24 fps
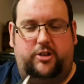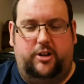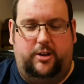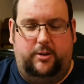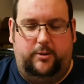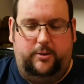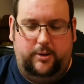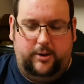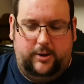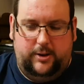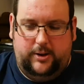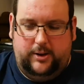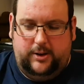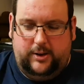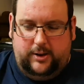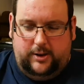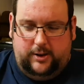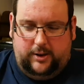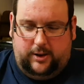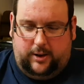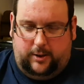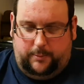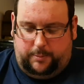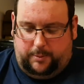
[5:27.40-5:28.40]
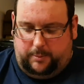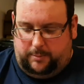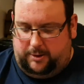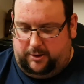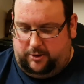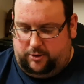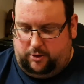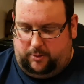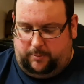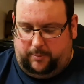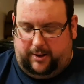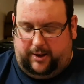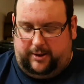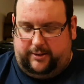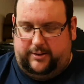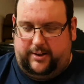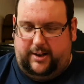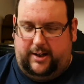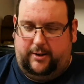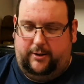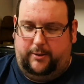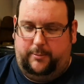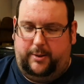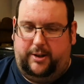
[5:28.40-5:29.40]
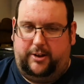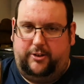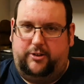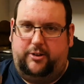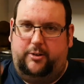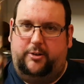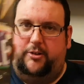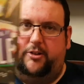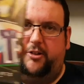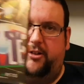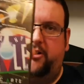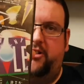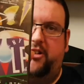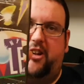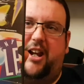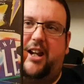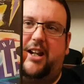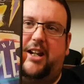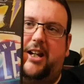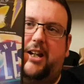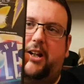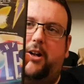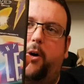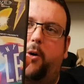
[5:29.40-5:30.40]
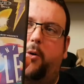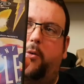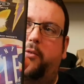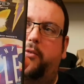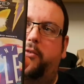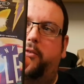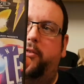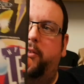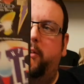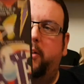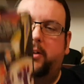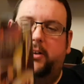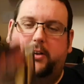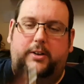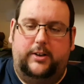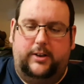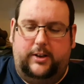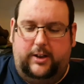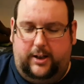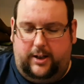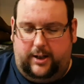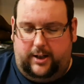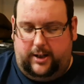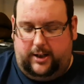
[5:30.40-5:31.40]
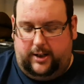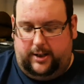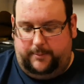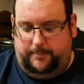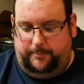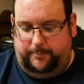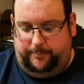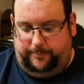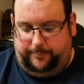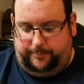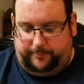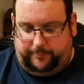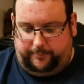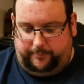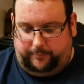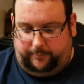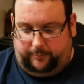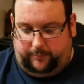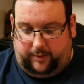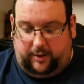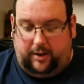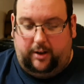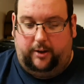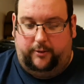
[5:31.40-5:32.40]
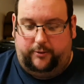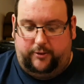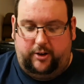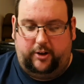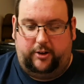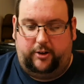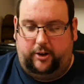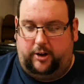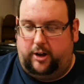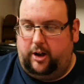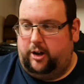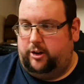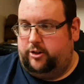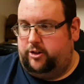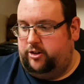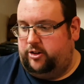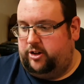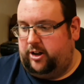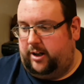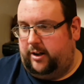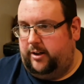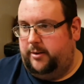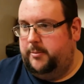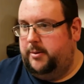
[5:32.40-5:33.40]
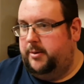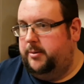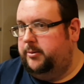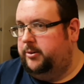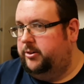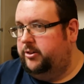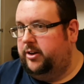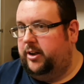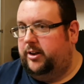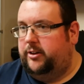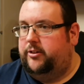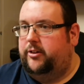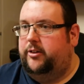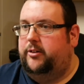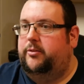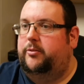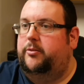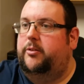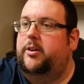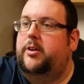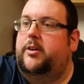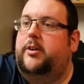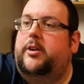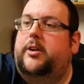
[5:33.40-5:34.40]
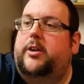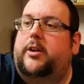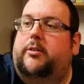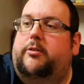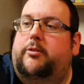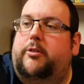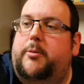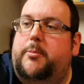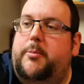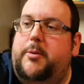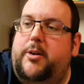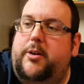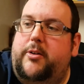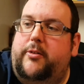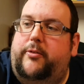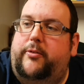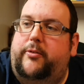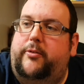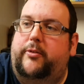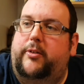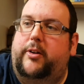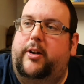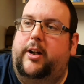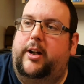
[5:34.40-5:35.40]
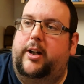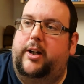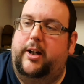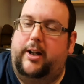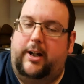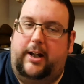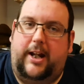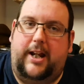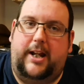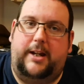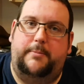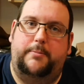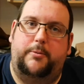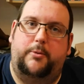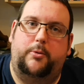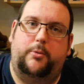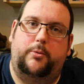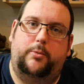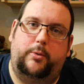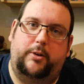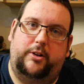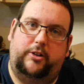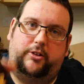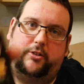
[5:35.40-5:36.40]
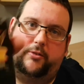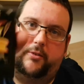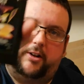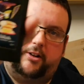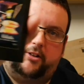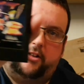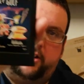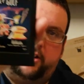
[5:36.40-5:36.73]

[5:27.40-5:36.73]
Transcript: so I'll probably drop that down a bit. So it's a Zany Golf. I've took the cartridge out at the moment because I had to remove a label, which I